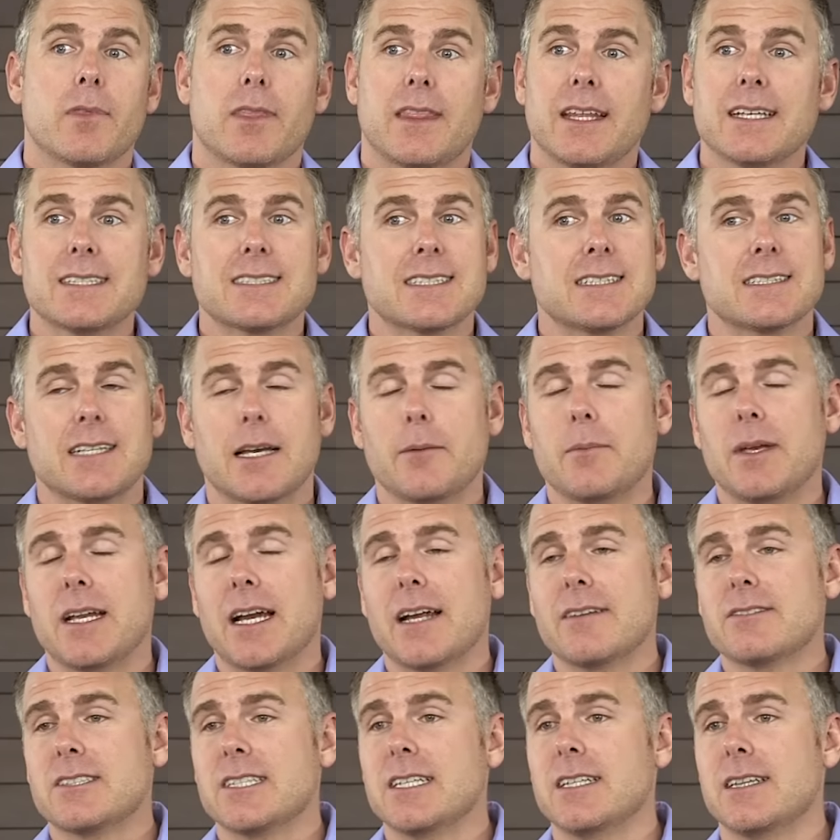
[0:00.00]
This is, I mean,
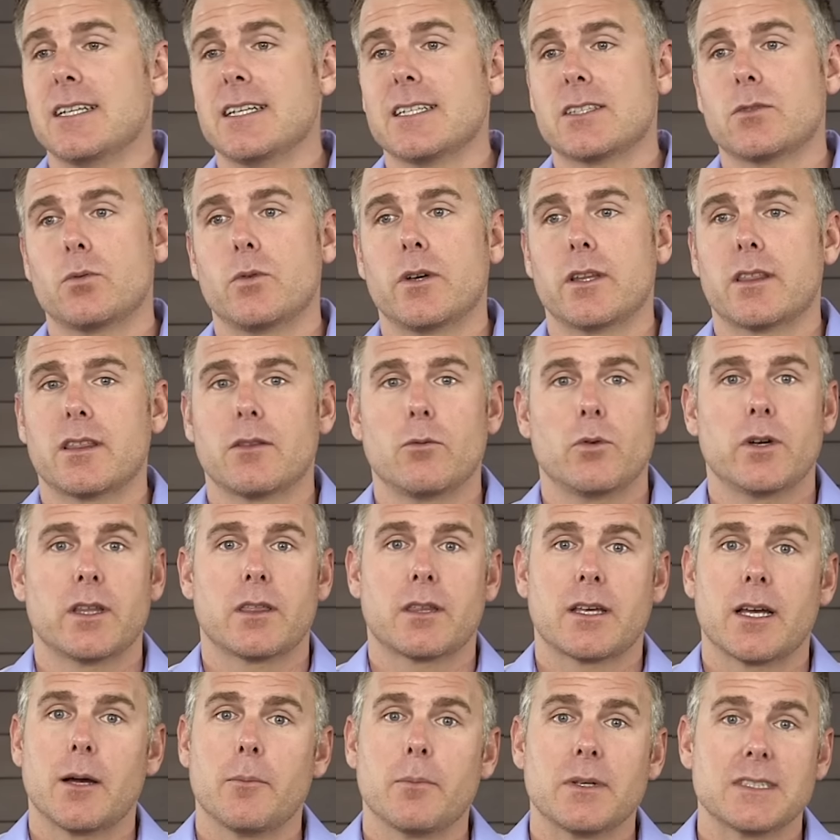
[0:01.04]
I've seen this
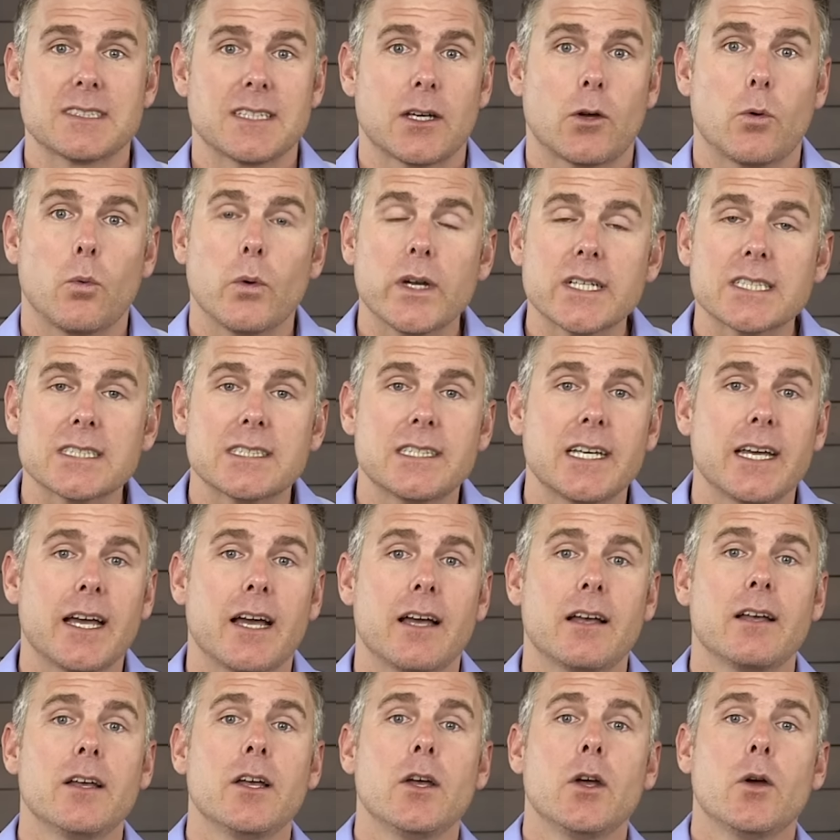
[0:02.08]
with companies like
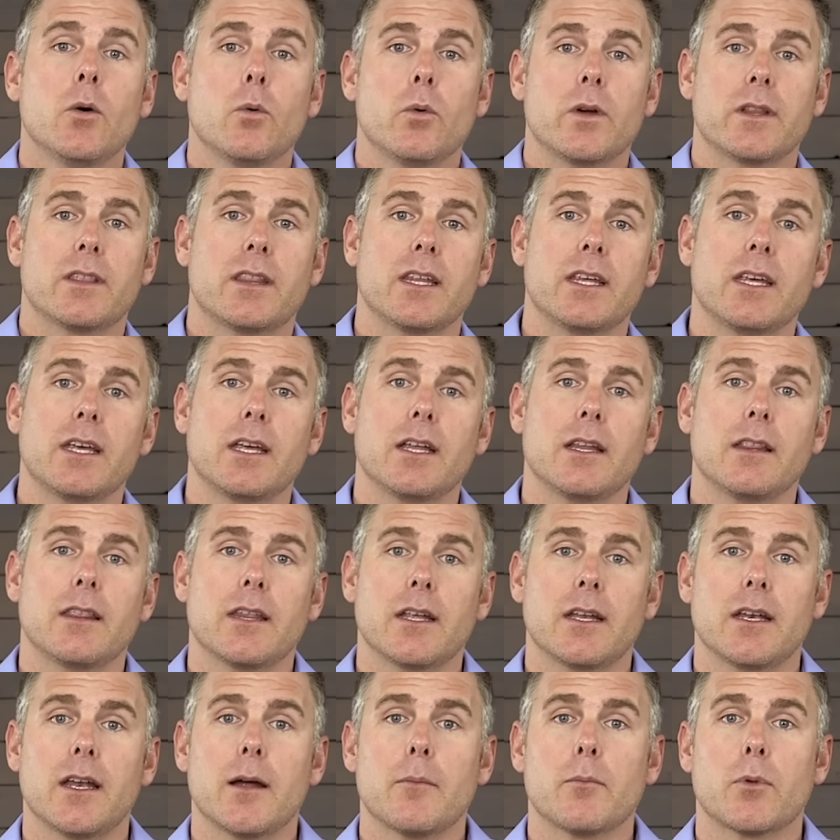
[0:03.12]
Wistia, with the
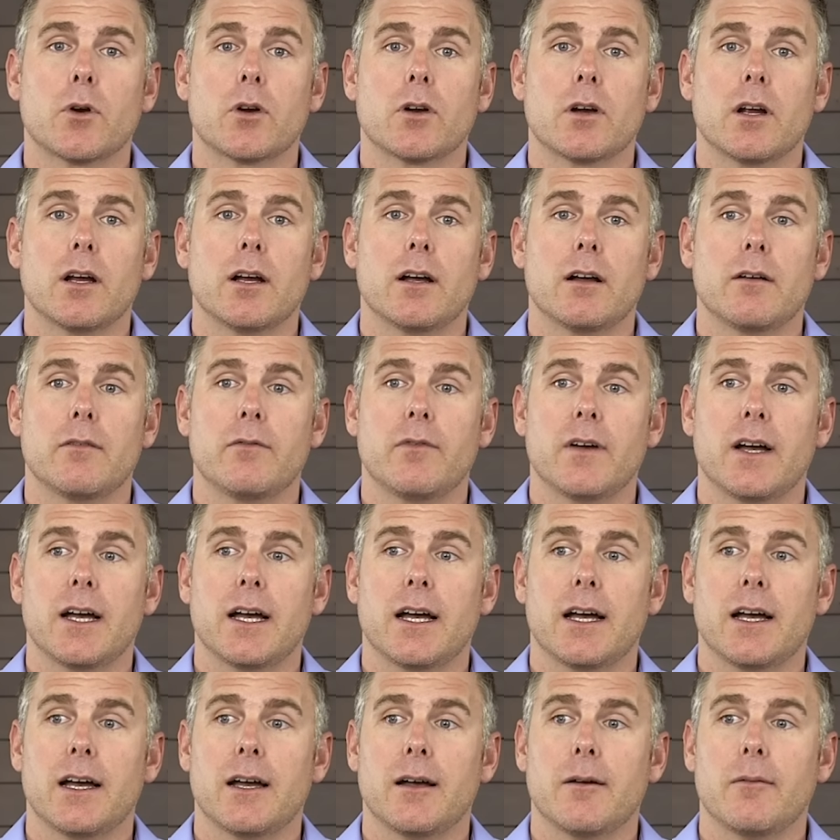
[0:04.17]
number of
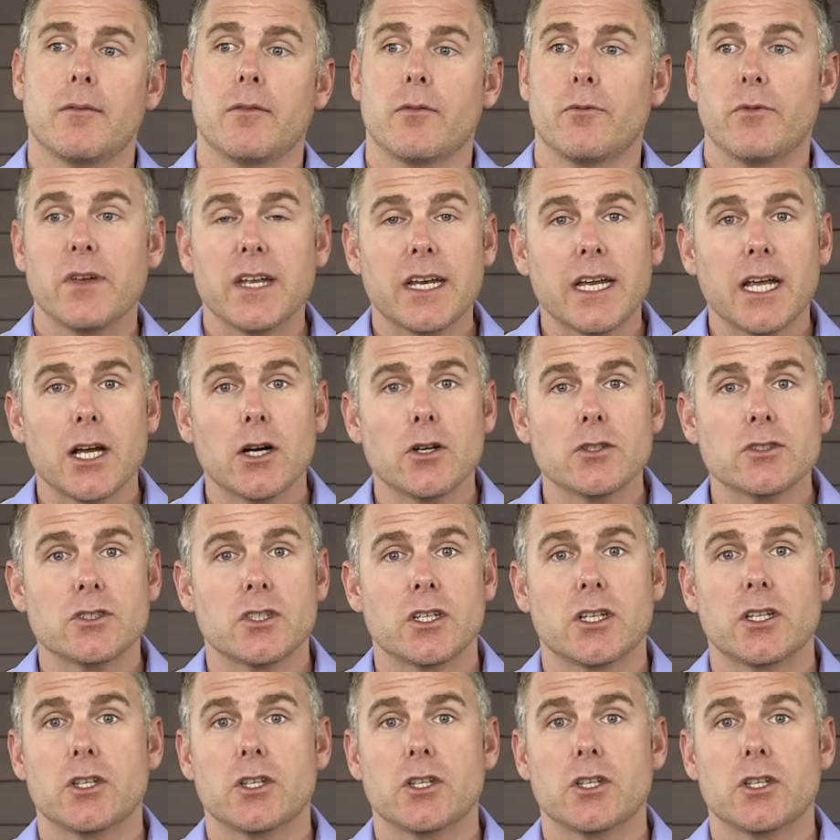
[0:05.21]
videos.